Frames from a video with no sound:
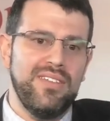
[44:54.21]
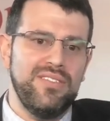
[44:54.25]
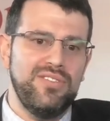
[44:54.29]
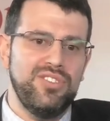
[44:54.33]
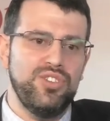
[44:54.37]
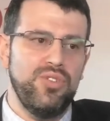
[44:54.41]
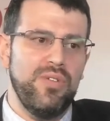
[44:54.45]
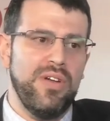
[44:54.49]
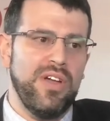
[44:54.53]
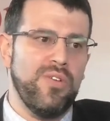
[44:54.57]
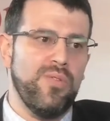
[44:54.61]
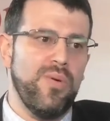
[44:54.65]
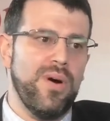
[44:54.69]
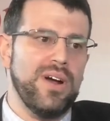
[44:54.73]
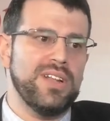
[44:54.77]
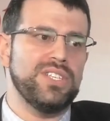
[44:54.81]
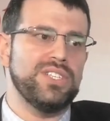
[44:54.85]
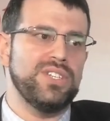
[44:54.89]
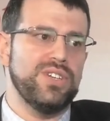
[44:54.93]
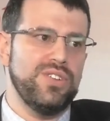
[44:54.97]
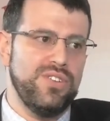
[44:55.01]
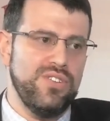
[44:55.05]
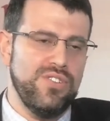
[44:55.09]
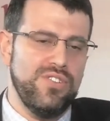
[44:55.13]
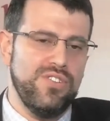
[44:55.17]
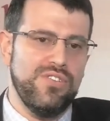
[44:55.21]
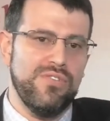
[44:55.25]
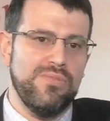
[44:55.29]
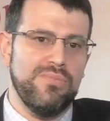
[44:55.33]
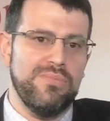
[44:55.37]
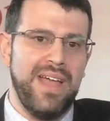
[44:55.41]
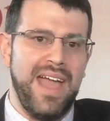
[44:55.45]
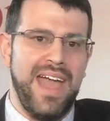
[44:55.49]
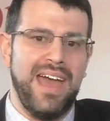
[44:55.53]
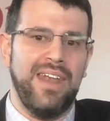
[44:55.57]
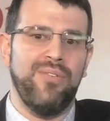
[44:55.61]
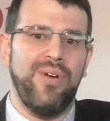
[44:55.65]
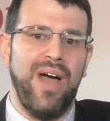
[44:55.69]
doing what to whom
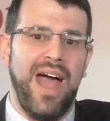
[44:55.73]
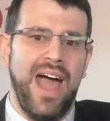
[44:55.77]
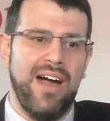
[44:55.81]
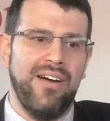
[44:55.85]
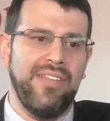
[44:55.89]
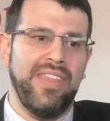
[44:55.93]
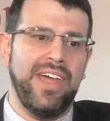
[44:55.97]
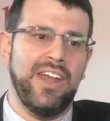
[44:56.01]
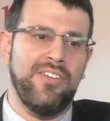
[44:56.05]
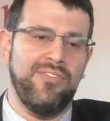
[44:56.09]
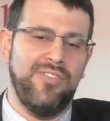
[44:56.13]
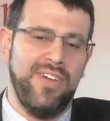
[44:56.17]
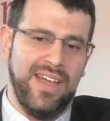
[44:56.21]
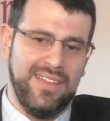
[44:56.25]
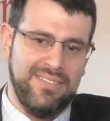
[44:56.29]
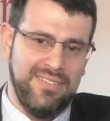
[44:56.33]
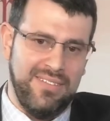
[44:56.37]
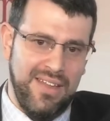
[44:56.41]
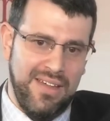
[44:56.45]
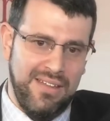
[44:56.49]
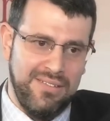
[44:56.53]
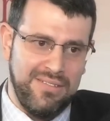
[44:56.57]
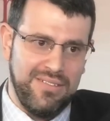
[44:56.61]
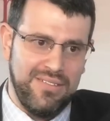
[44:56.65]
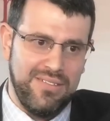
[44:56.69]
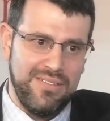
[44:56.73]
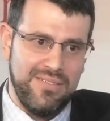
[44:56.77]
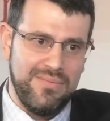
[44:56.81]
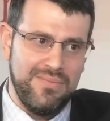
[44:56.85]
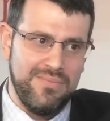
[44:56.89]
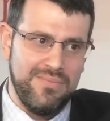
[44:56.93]
and how that affects us.